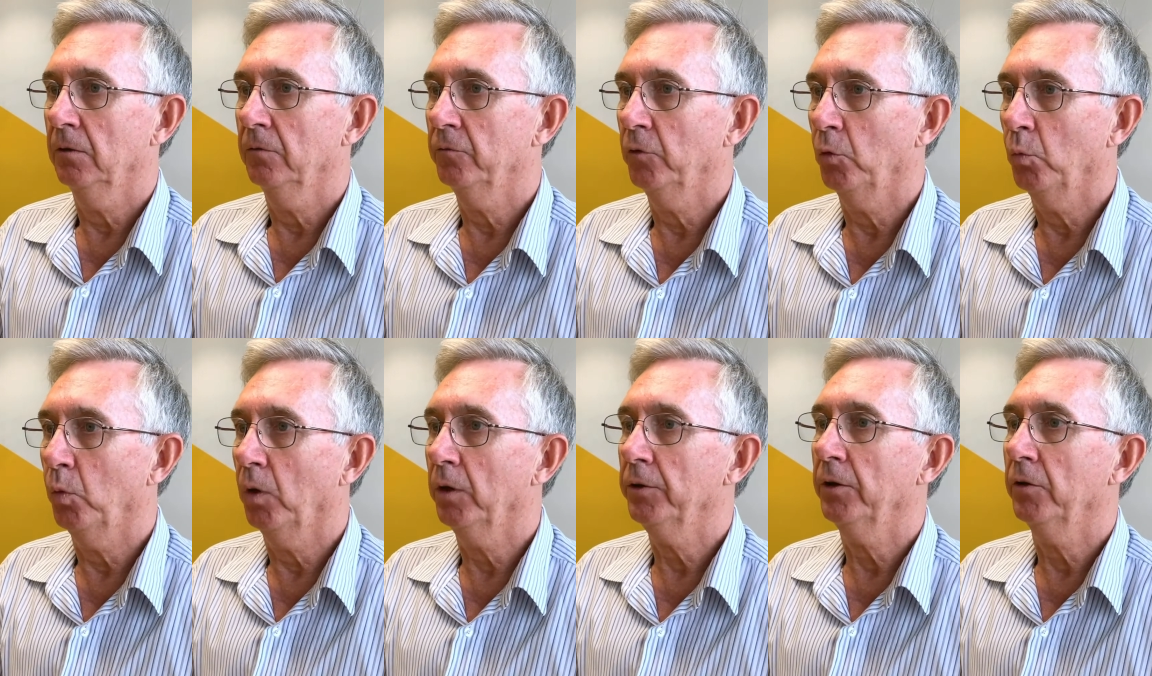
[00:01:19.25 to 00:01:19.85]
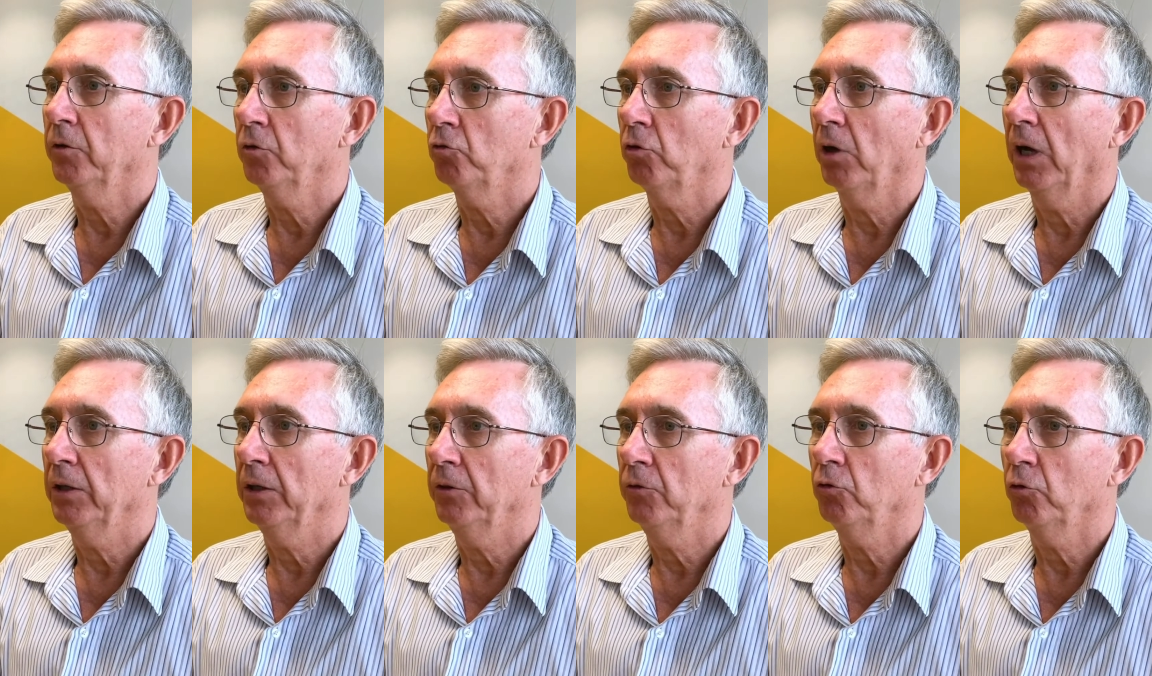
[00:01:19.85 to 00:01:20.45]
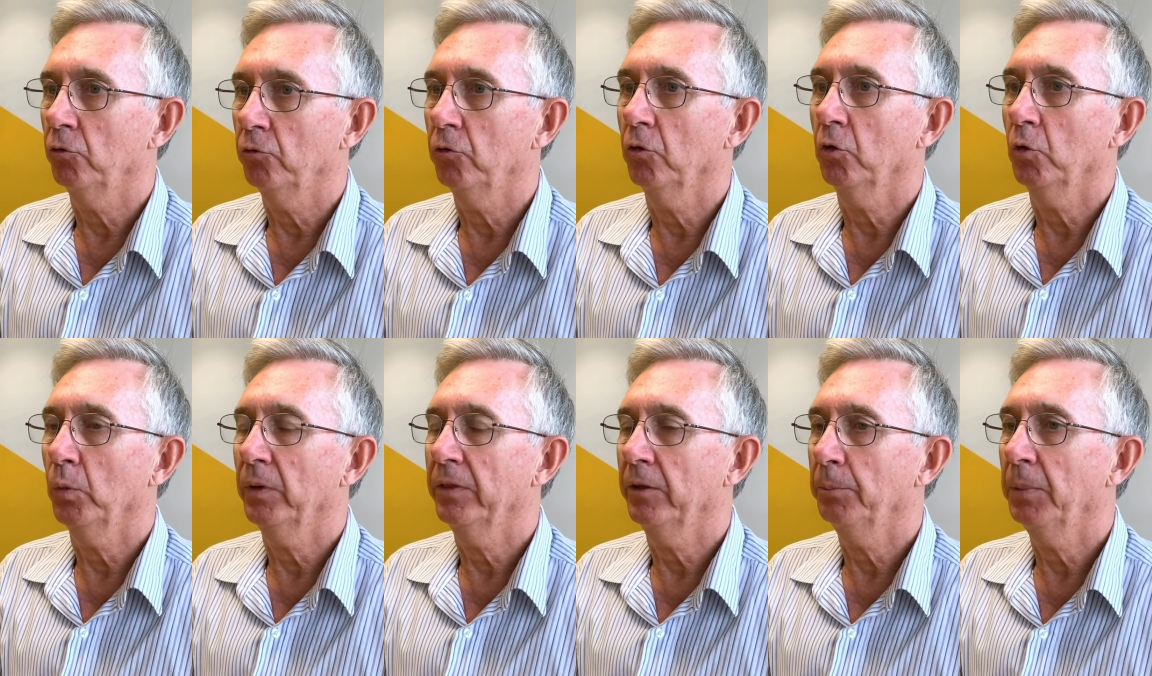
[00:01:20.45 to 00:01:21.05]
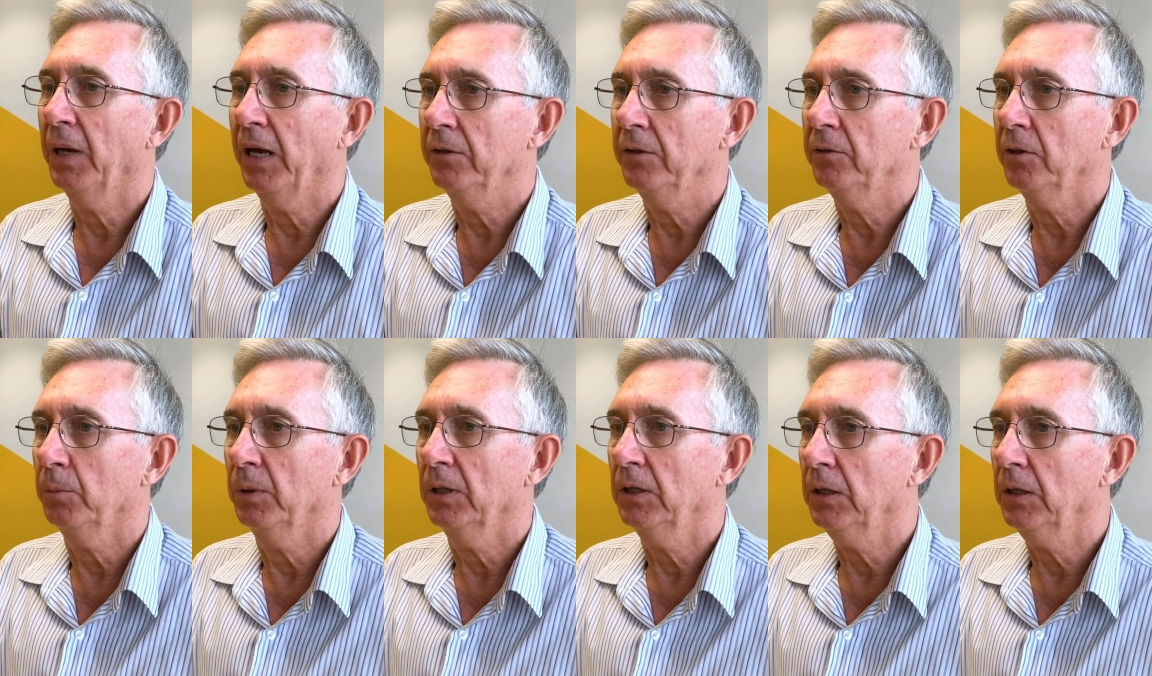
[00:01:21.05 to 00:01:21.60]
for what Australia should do when the pandemic